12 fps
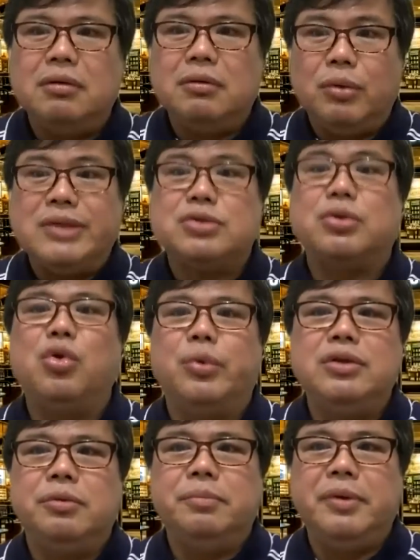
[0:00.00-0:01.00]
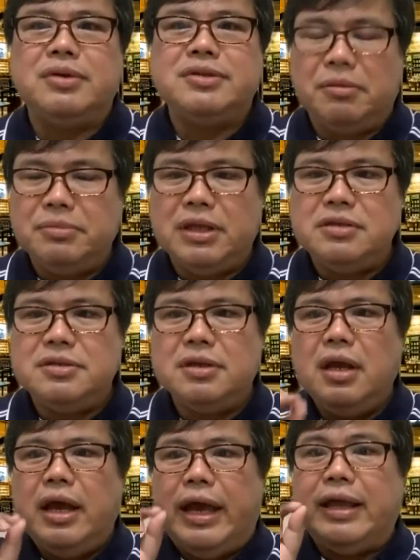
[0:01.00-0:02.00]
what's wrong with you. Because sometimes
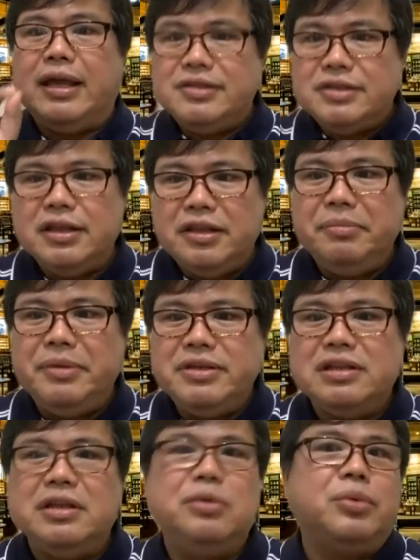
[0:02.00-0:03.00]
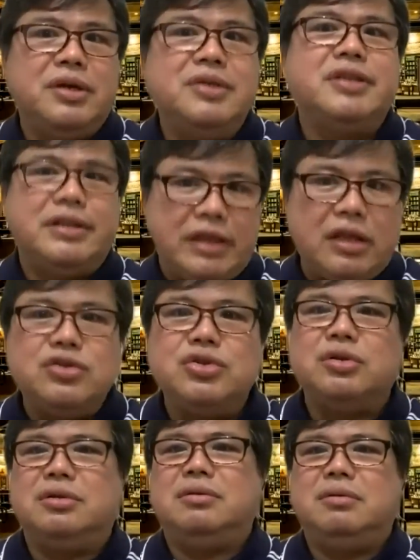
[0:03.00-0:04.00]
I can see it immediately where is the
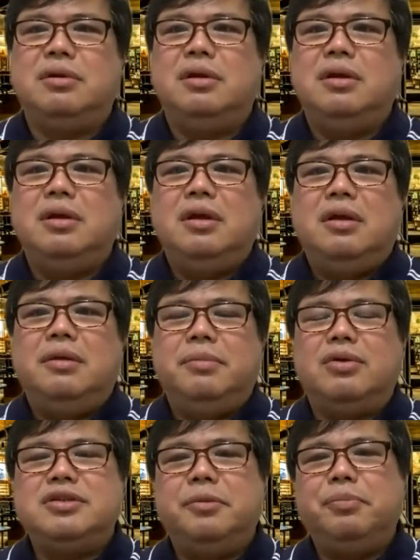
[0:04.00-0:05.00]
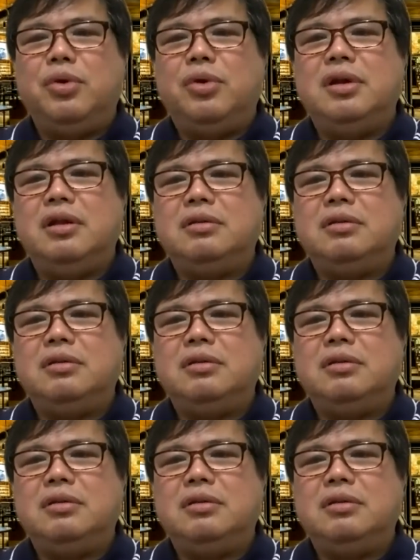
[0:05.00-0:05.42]
tension. Because if you're not